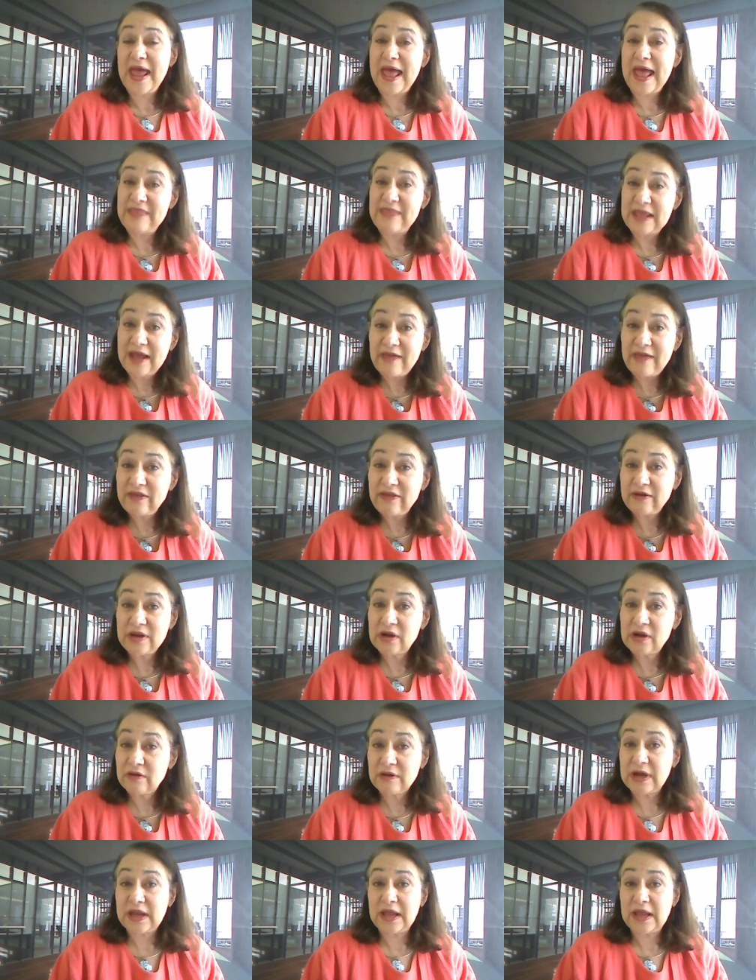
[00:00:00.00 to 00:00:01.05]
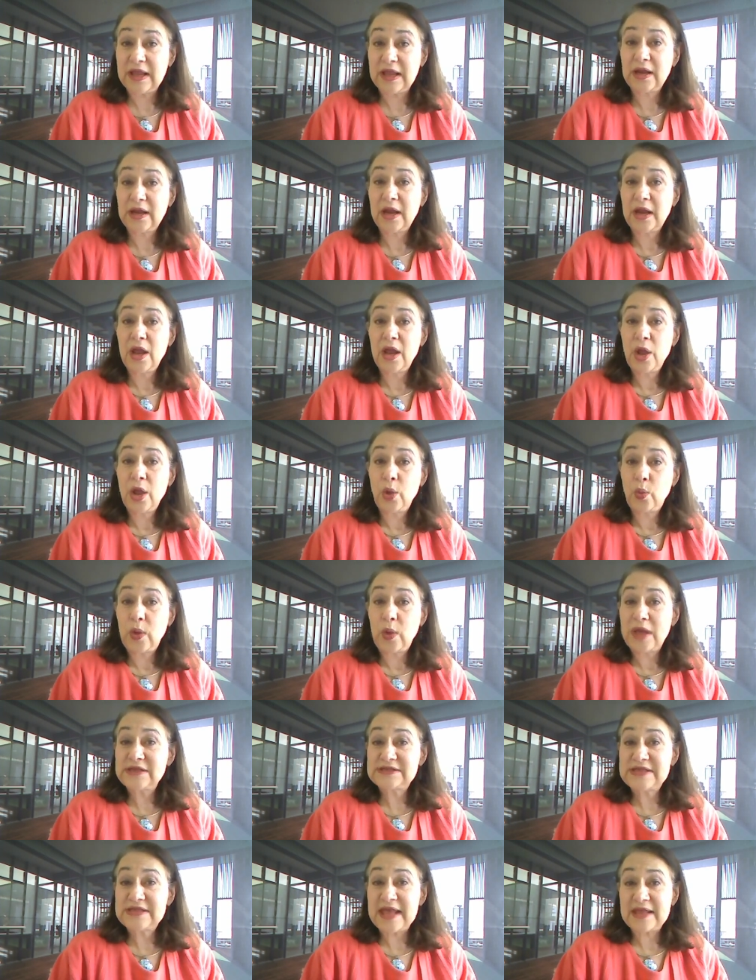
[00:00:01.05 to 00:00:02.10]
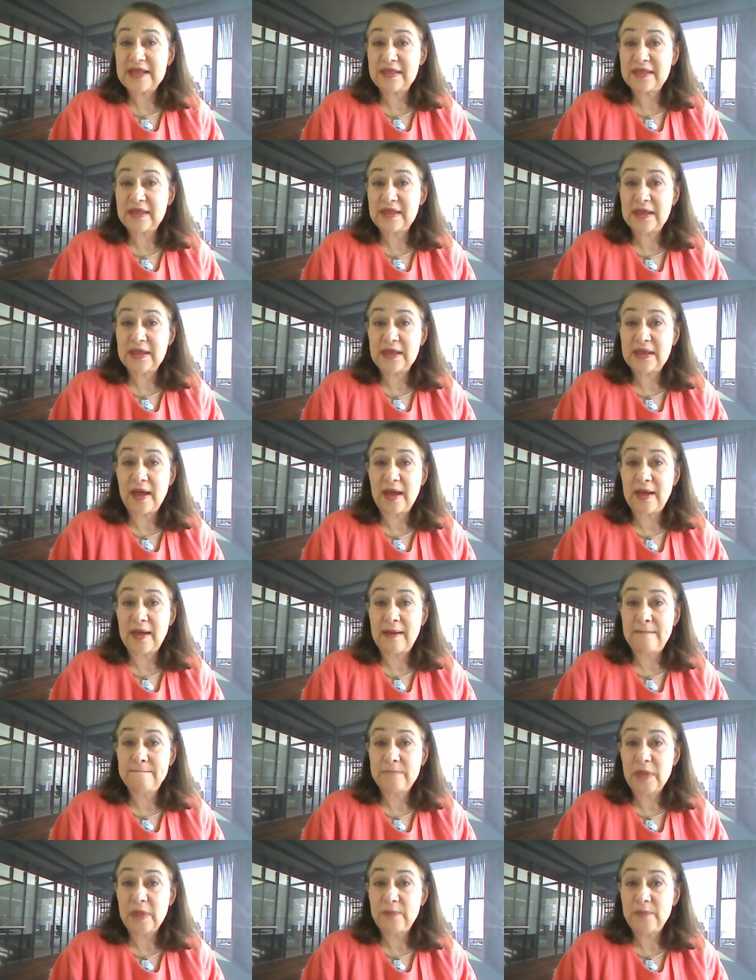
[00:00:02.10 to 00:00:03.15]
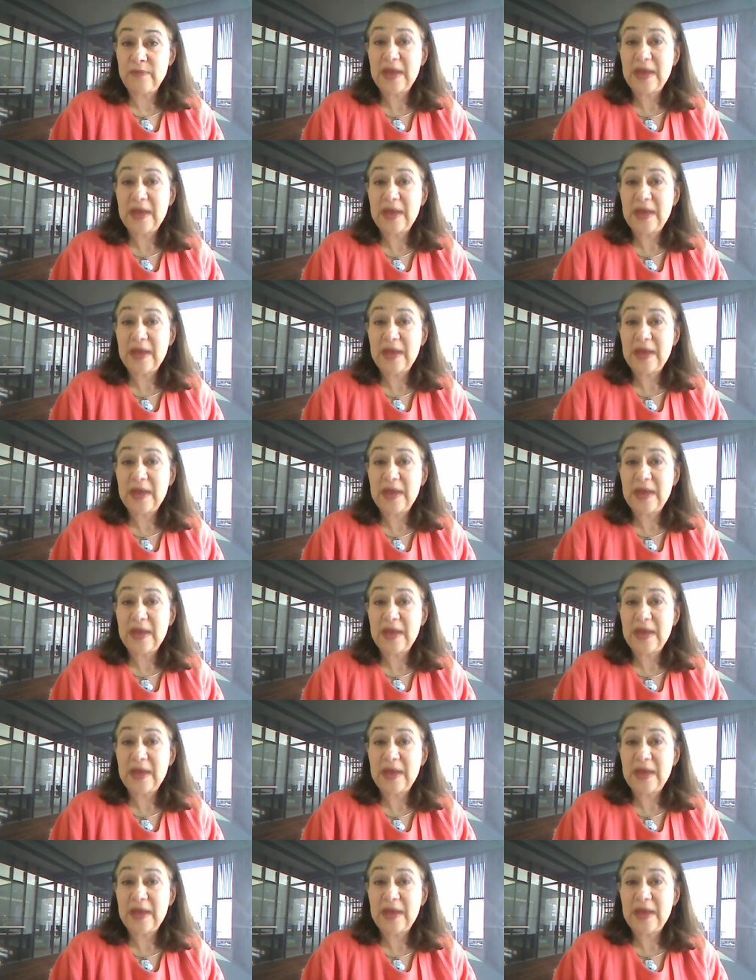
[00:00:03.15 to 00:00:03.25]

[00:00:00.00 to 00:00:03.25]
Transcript: And the other ingredient was that the um,